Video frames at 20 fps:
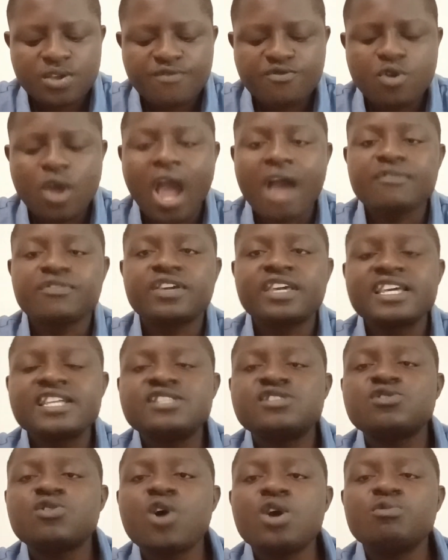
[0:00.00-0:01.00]
If you have
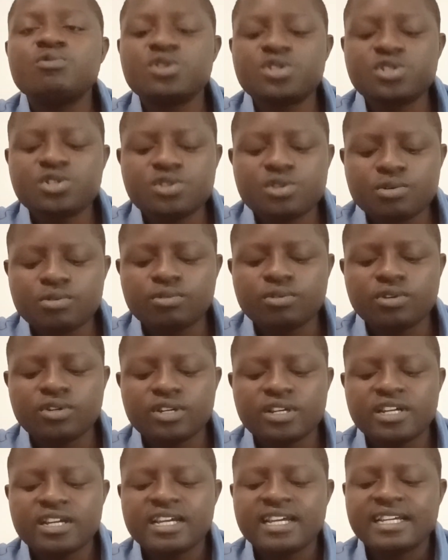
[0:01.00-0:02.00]
kids going with you,